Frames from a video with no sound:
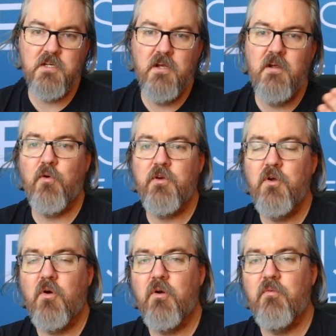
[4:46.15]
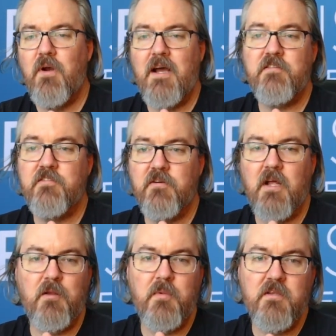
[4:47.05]
for your raster
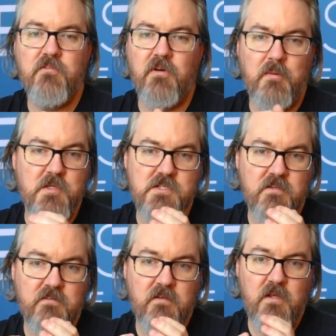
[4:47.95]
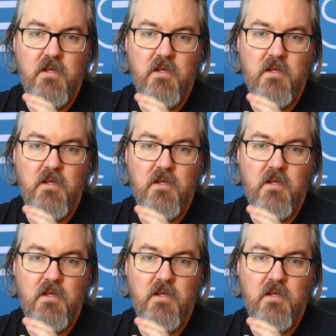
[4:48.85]
elements or images,